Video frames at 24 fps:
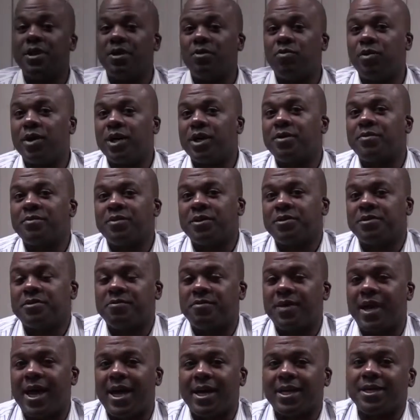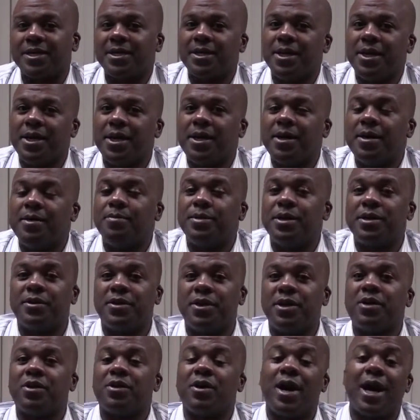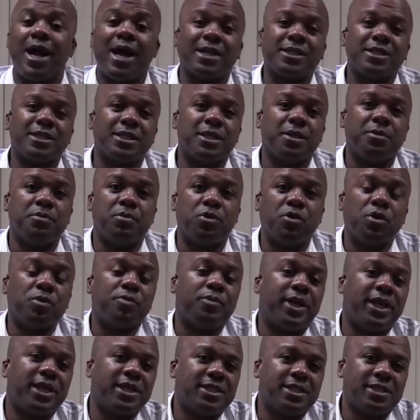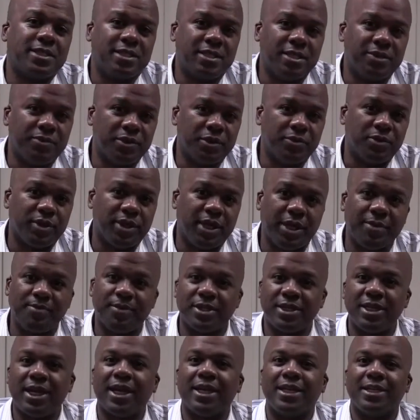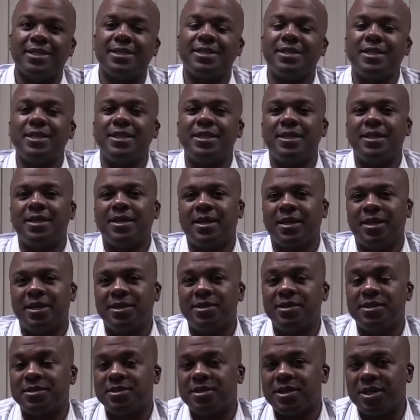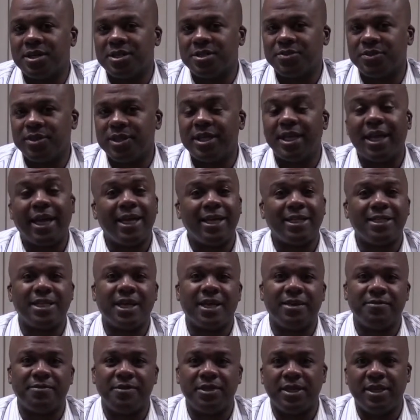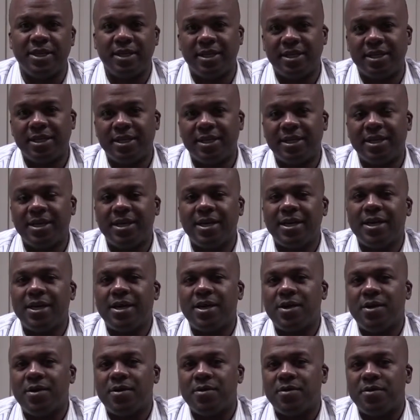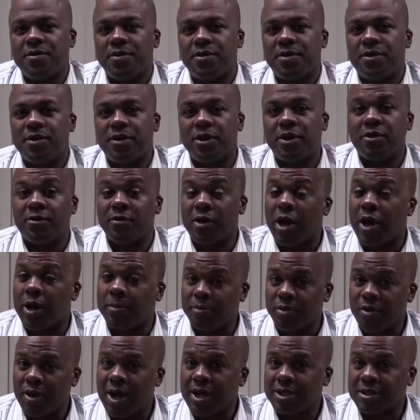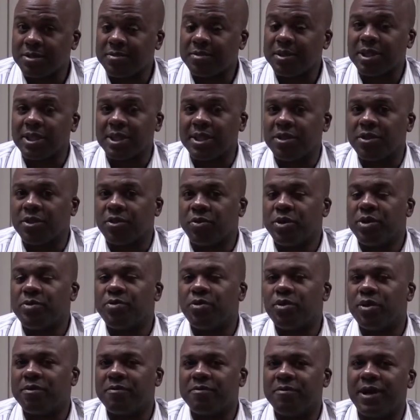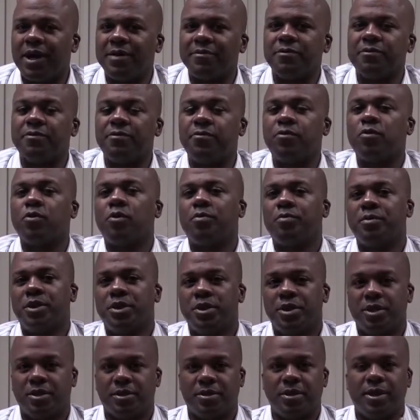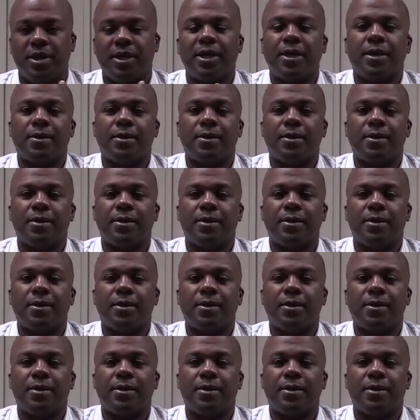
be aware of this fact, but there are actually more patients living with hepatitis C in this country than HIV there are approximately 3.5 to 4 million